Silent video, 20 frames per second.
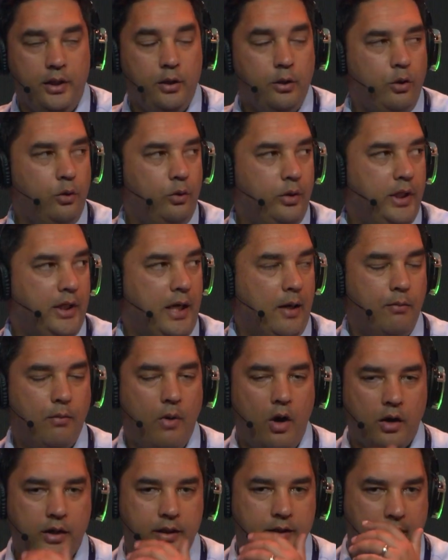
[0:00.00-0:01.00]
including our
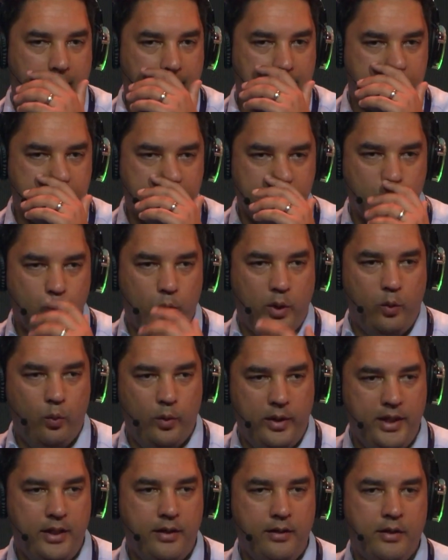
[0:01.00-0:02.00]
market access, where
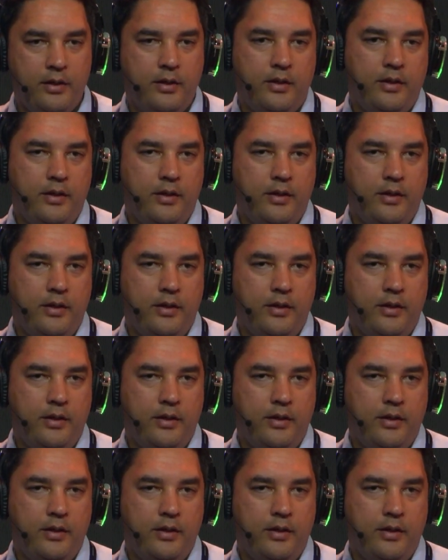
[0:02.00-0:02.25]
we